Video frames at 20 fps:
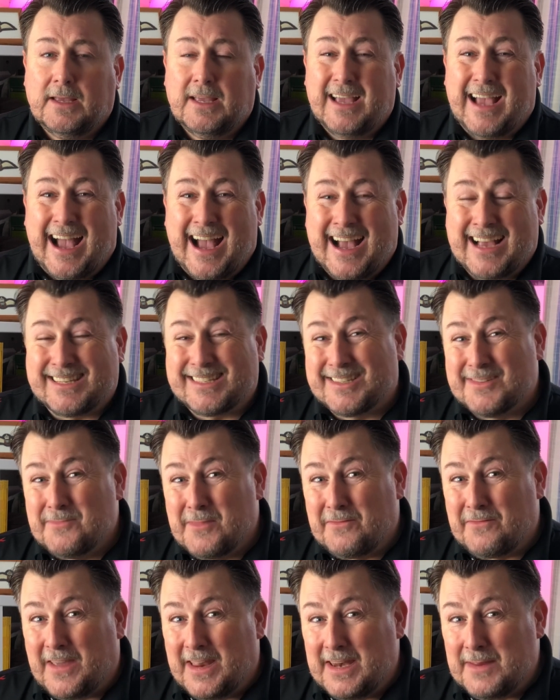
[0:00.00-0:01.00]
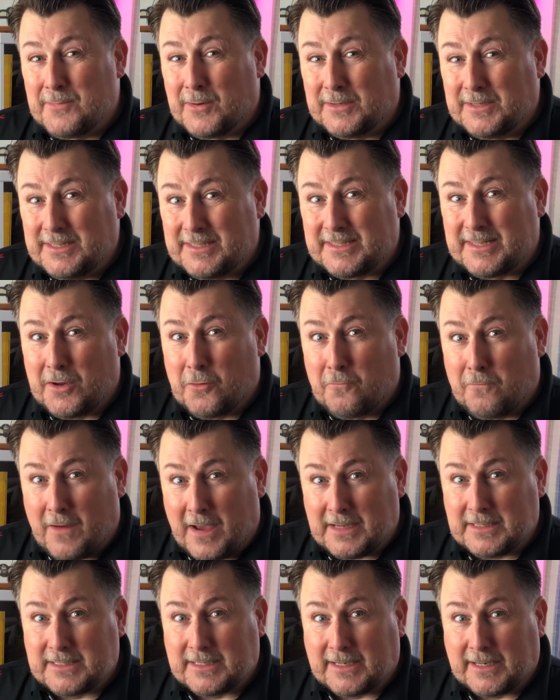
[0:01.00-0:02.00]
Ask them if anybody's
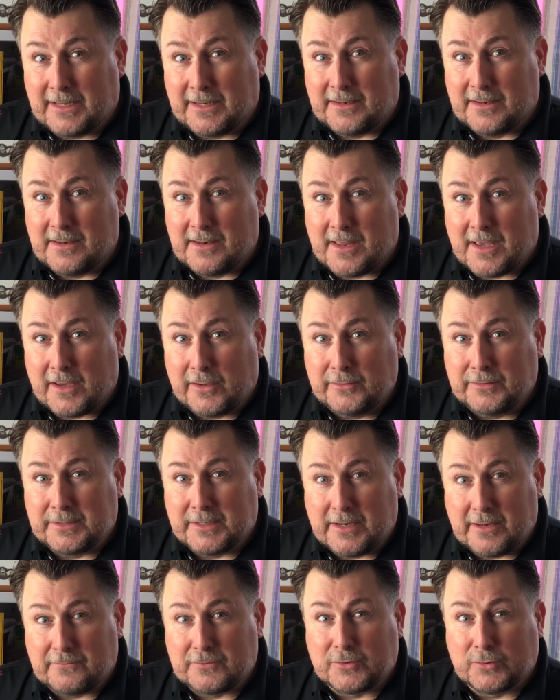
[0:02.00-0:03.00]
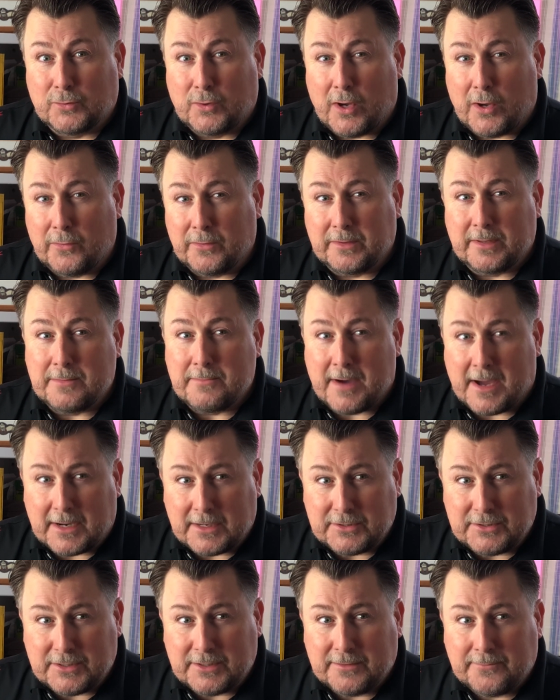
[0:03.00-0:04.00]
self-isolated in the house, and if so, how are they
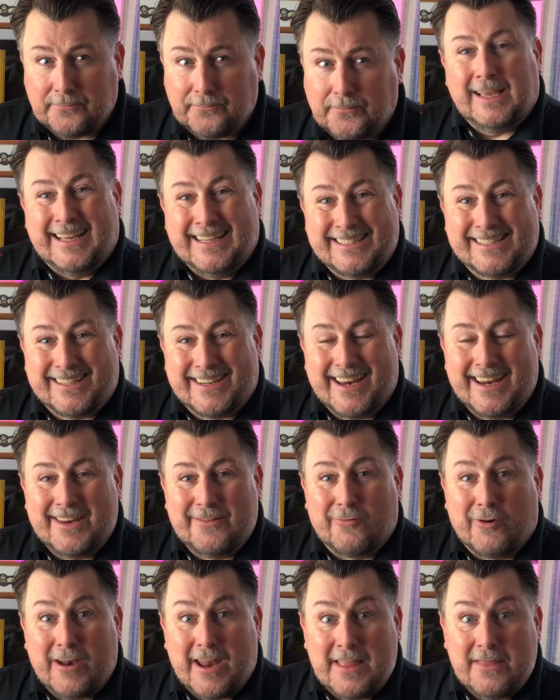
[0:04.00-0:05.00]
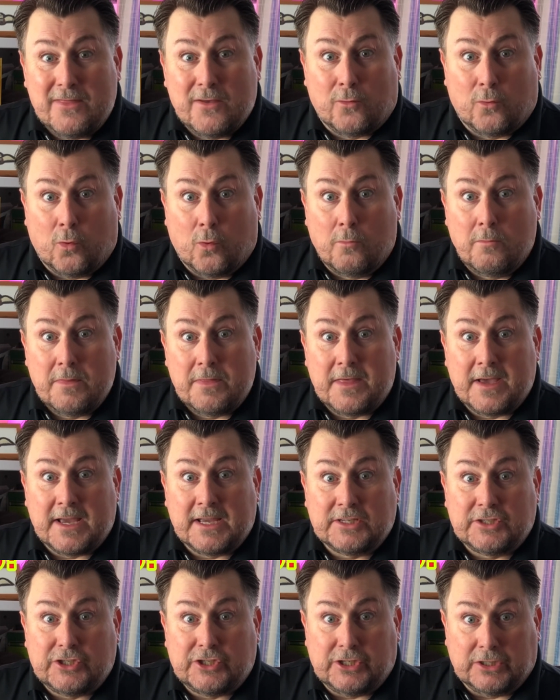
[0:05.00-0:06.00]
managing it? Is there anyone in the home that
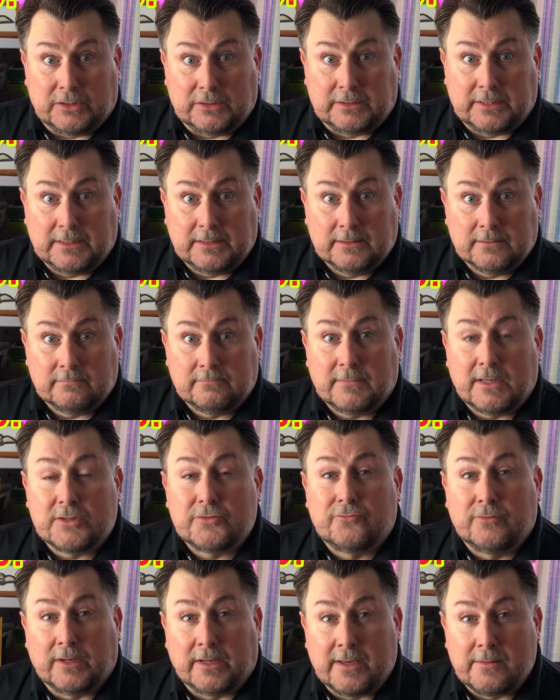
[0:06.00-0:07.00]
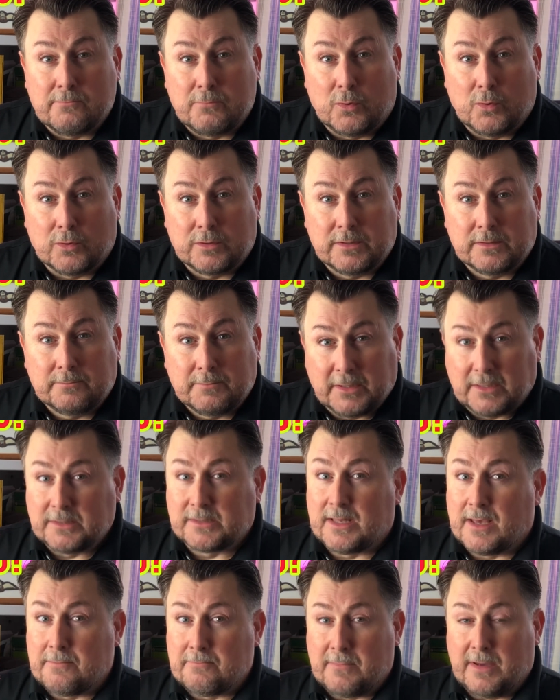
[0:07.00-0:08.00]
is shielding? That's really important because
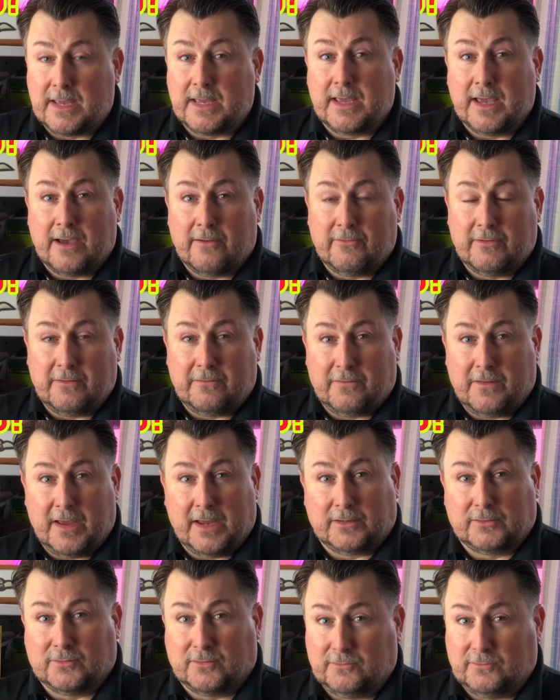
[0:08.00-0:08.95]
that might have an effect on